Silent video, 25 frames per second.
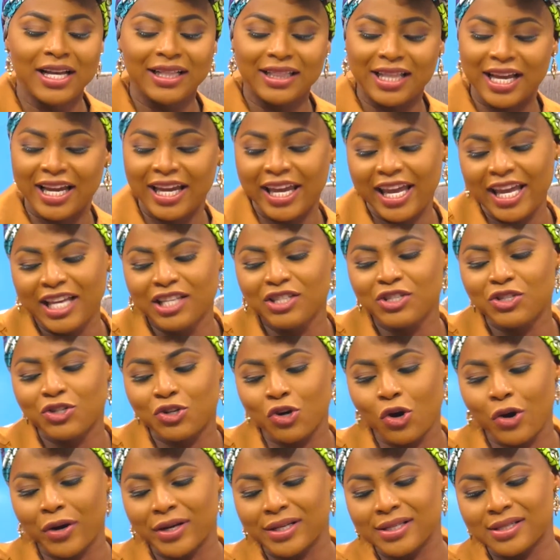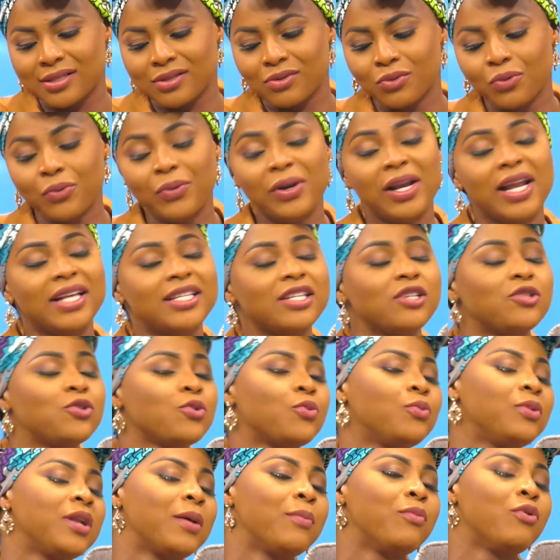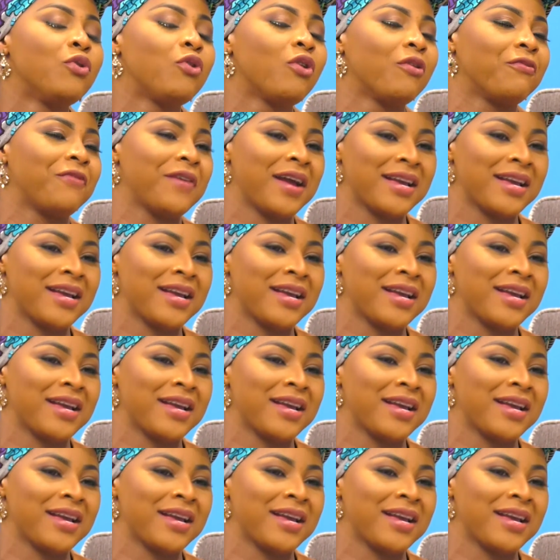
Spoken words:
The King's Choice is not related to the book of